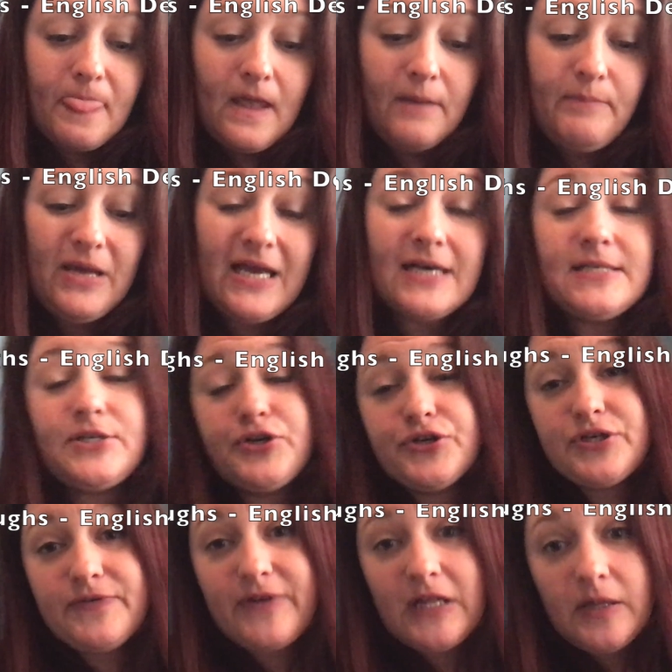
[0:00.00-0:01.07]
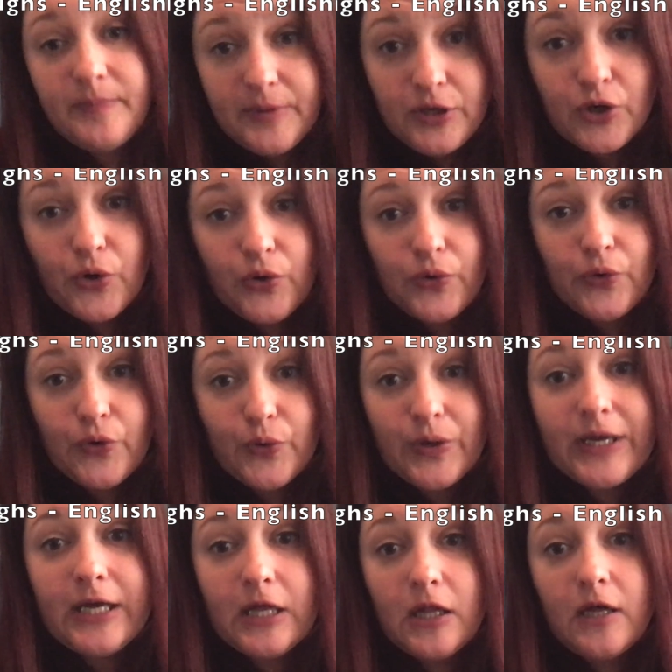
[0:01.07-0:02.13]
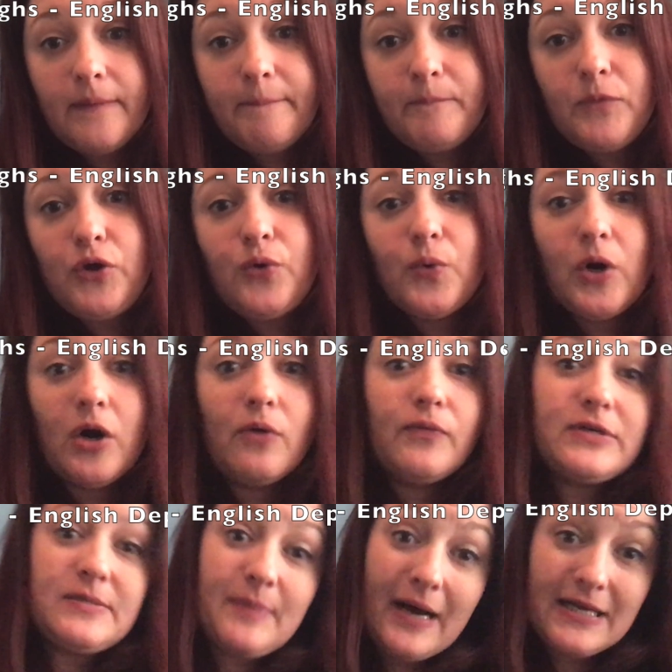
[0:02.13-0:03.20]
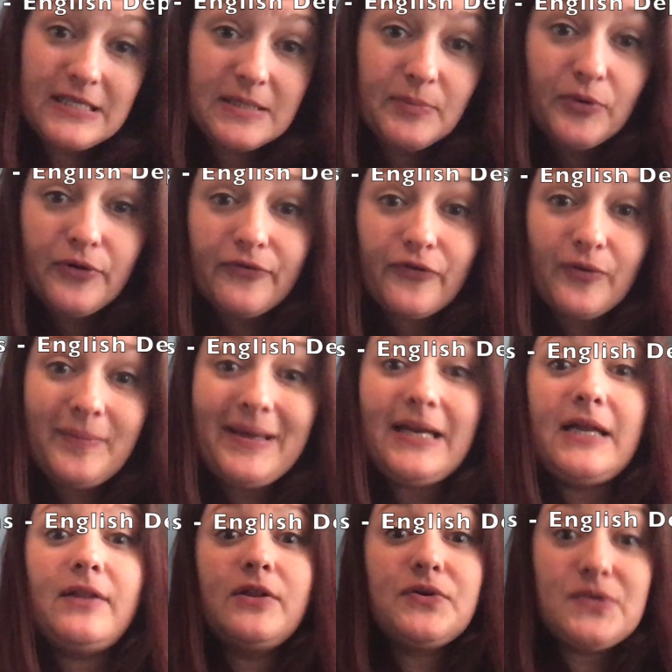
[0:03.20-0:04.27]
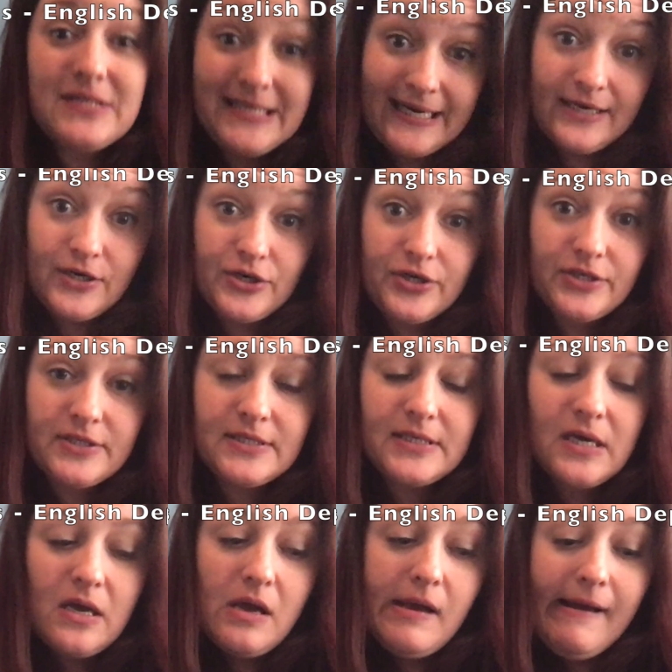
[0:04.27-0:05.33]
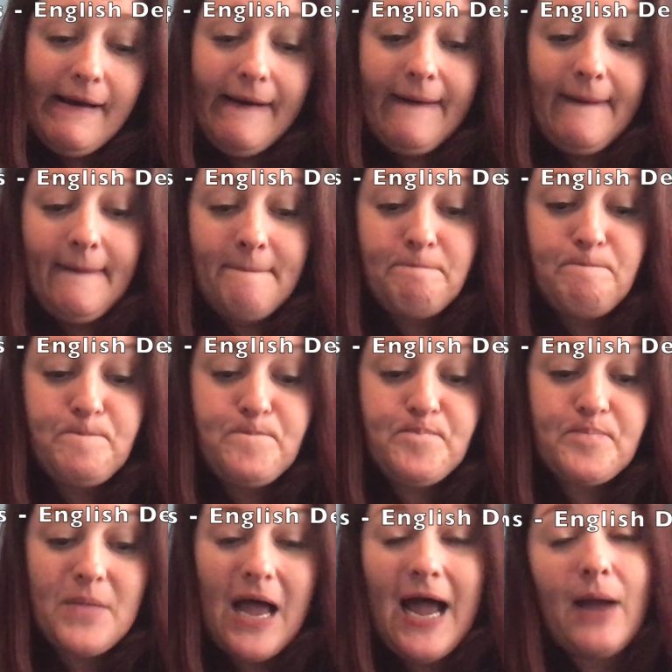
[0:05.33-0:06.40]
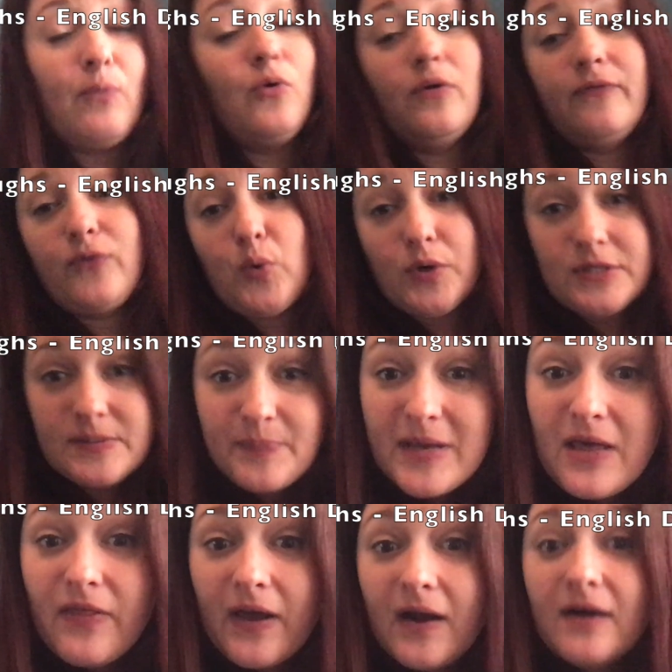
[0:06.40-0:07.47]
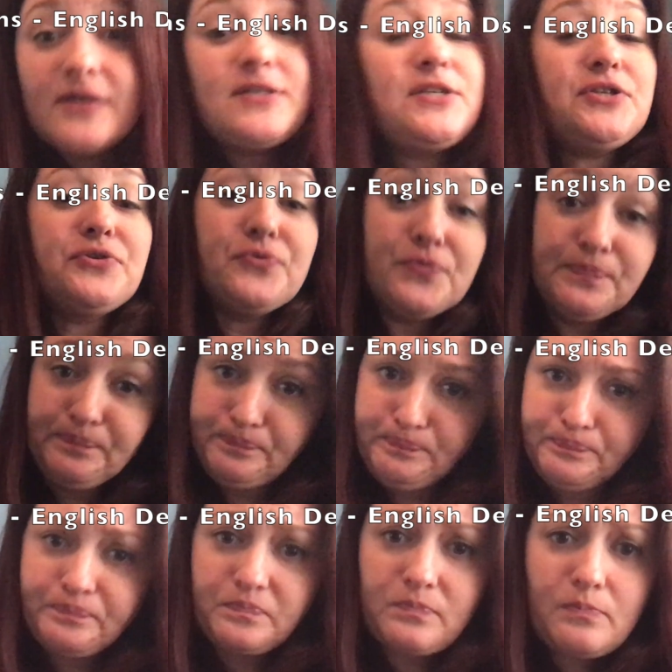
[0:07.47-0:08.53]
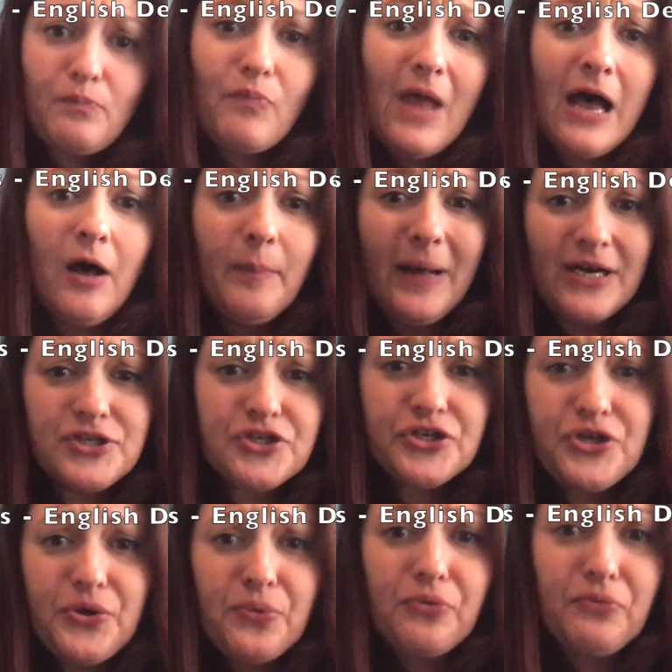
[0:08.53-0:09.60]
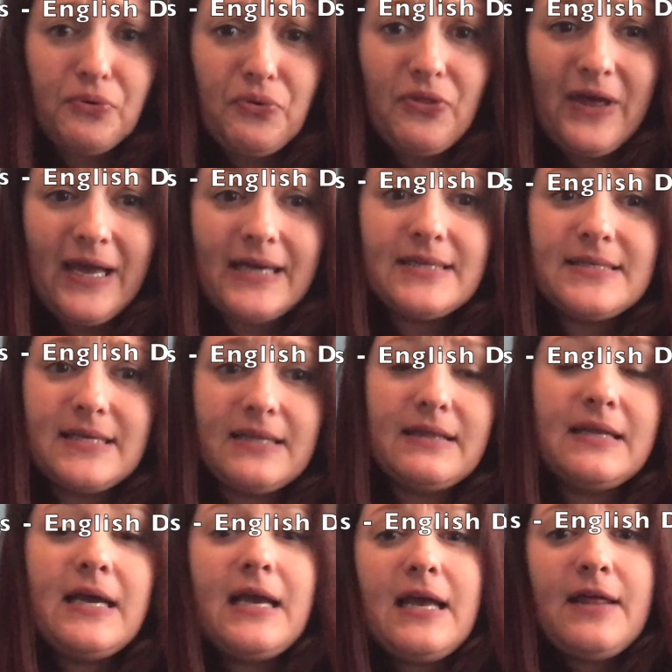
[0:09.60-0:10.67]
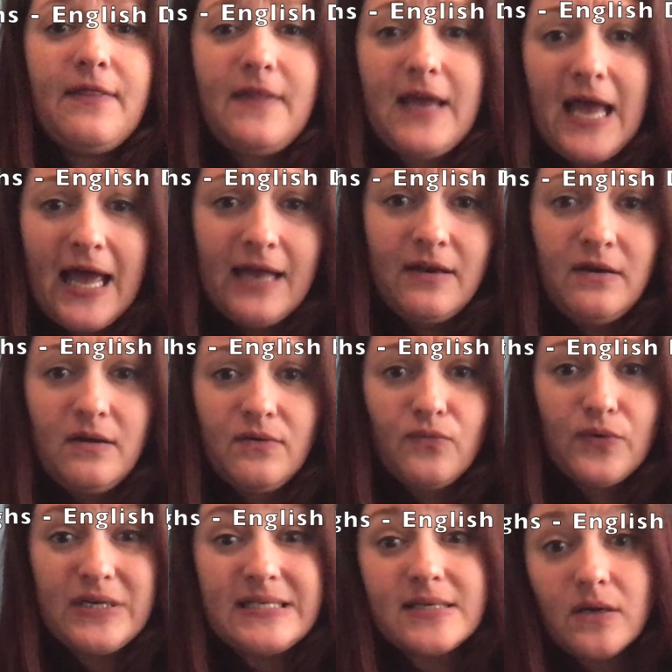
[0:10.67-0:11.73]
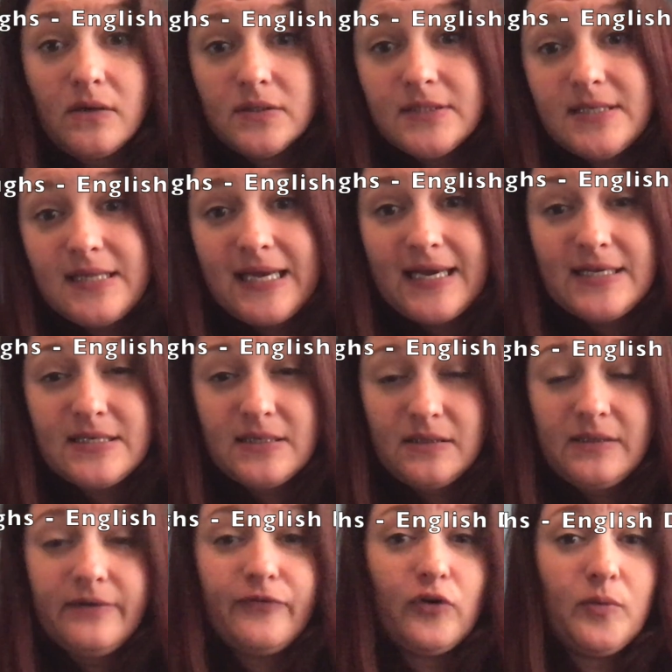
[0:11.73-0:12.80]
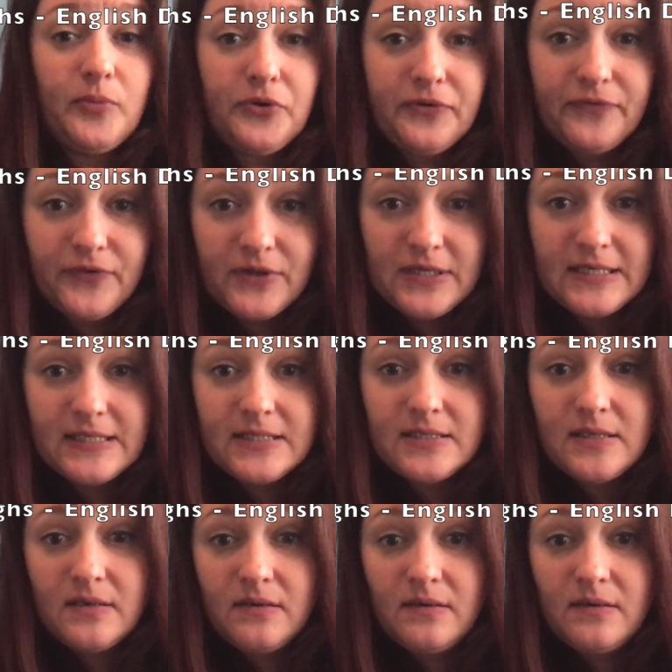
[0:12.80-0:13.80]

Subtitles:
Because you're developing your own curriculum, you are responsible for meeting those standards. I will, of course, be there to help usher you through things, and the end result, the end deliverable for this